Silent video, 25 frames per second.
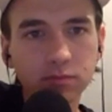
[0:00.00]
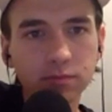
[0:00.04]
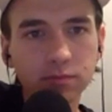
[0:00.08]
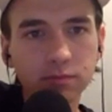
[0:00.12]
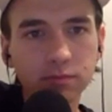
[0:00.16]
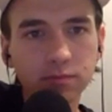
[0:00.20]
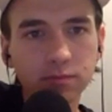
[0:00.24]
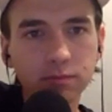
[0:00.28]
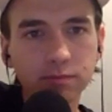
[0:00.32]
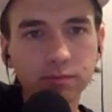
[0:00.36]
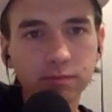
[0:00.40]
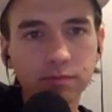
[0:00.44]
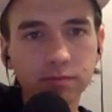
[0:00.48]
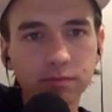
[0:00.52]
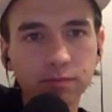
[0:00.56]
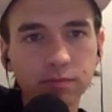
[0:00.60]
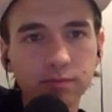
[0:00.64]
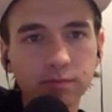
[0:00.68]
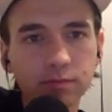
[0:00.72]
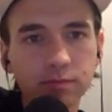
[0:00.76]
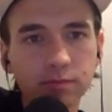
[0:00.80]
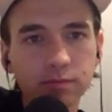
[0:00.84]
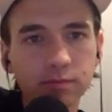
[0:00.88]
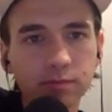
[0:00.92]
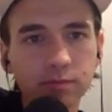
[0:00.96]

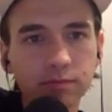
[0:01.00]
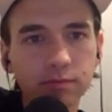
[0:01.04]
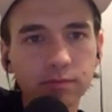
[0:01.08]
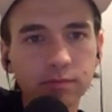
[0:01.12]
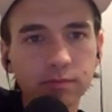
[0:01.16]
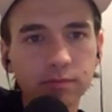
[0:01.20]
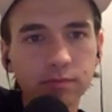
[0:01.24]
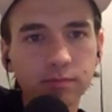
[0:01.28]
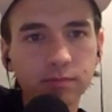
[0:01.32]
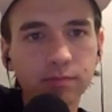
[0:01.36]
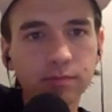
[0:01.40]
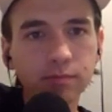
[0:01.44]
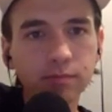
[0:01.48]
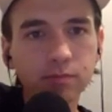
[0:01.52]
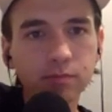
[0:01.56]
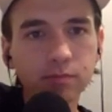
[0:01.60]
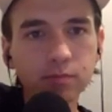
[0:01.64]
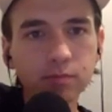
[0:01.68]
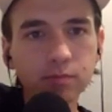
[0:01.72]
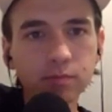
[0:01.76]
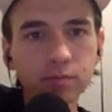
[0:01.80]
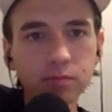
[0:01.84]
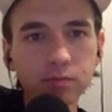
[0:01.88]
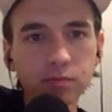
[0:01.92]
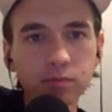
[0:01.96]

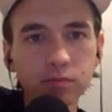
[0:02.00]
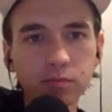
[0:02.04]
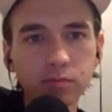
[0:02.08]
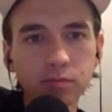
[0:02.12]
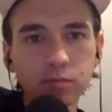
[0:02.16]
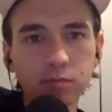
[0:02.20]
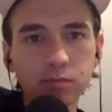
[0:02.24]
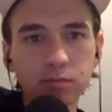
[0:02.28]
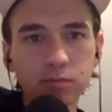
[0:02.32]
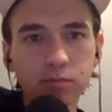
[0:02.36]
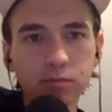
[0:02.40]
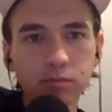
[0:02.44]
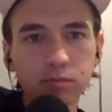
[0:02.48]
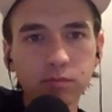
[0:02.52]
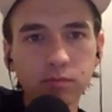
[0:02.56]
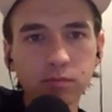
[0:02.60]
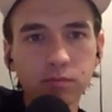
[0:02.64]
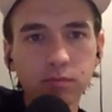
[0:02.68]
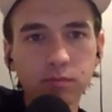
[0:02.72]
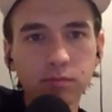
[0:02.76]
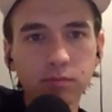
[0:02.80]
No words are spoken by the person on screen.